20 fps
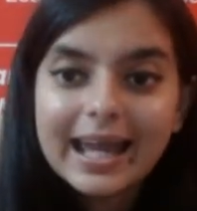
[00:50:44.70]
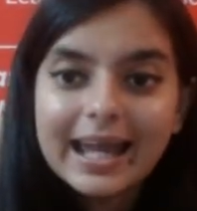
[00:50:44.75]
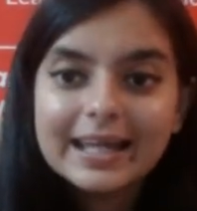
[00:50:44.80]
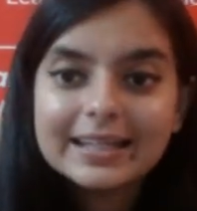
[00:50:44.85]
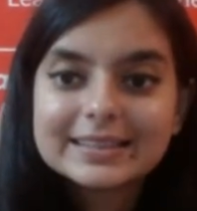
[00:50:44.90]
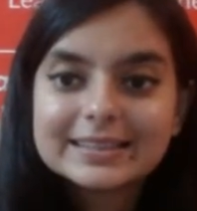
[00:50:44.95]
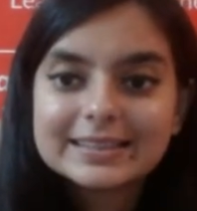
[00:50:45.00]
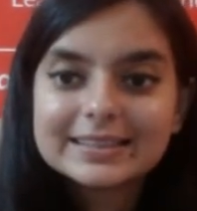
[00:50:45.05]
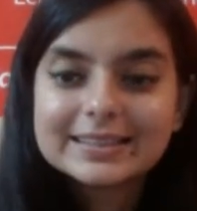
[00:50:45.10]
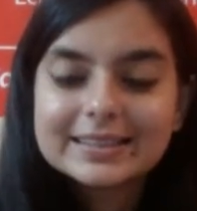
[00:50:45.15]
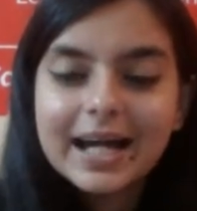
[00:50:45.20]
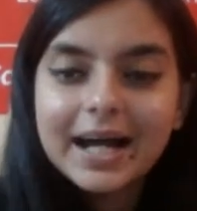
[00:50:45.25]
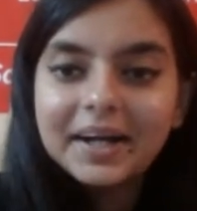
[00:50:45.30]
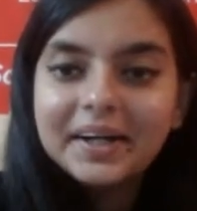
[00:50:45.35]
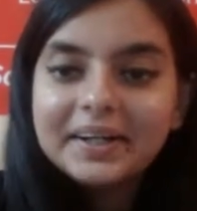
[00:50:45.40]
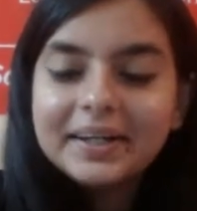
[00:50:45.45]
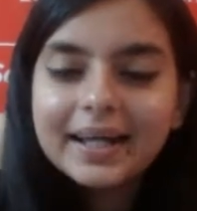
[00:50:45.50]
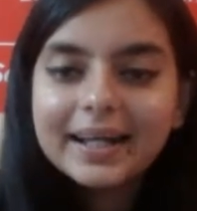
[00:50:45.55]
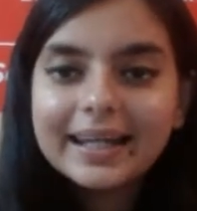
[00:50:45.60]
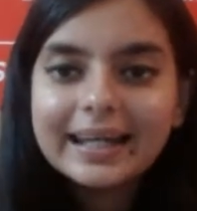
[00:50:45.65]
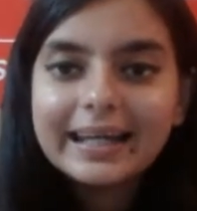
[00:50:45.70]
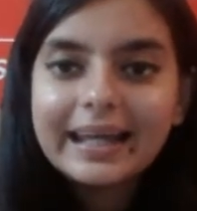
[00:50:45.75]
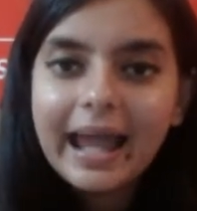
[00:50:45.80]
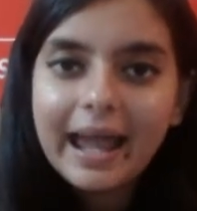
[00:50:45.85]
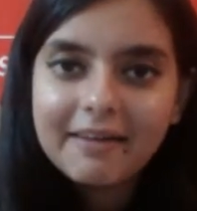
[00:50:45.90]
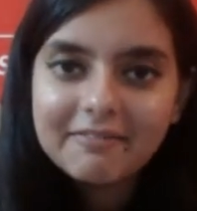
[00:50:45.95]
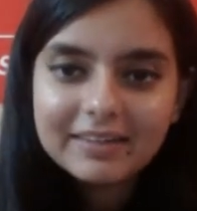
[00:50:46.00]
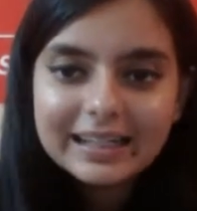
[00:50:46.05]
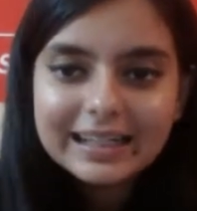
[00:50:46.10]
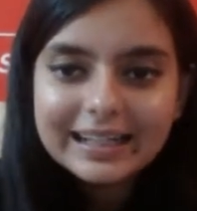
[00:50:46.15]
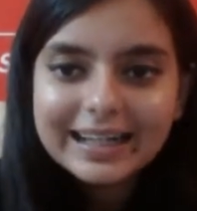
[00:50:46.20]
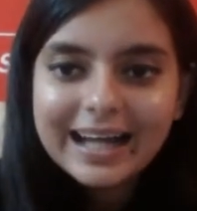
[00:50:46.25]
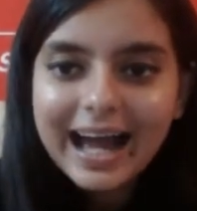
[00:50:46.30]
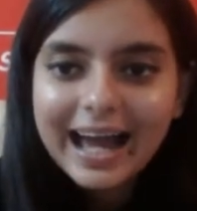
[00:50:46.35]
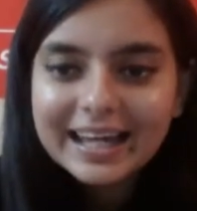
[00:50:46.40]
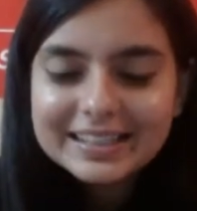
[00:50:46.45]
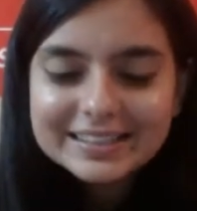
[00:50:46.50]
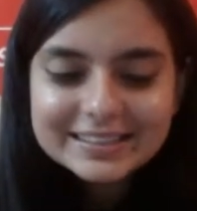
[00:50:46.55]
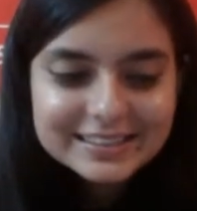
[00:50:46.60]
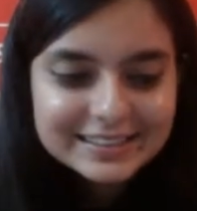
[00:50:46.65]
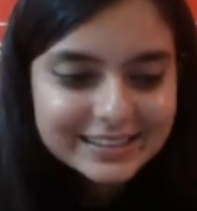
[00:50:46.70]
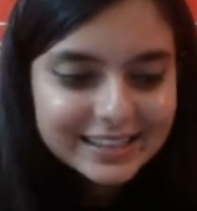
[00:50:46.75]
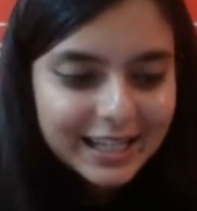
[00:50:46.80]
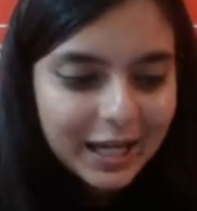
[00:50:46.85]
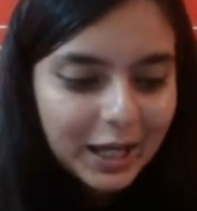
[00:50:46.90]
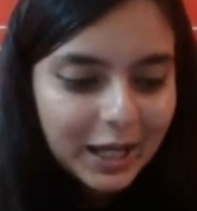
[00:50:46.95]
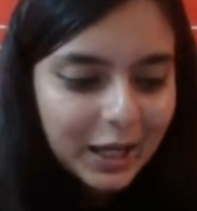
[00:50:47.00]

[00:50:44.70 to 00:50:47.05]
It's thundering heavily, guys.